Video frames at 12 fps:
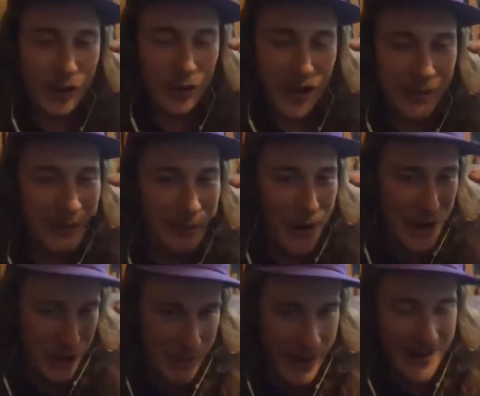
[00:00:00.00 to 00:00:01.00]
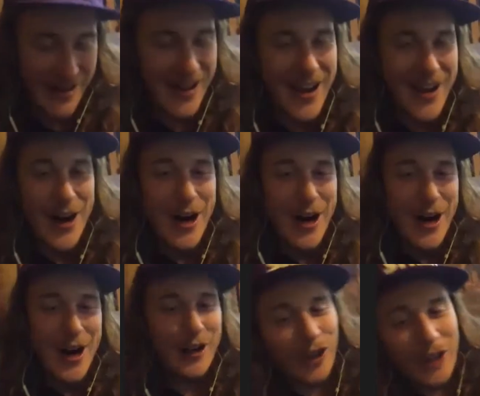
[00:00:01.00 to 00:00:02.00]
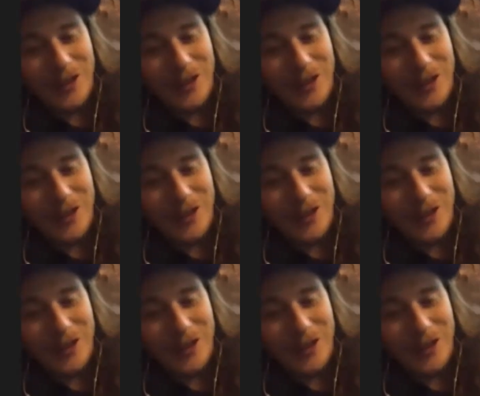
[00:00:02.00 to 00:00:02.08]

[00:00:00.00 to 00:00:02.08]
type of punishment. He's like,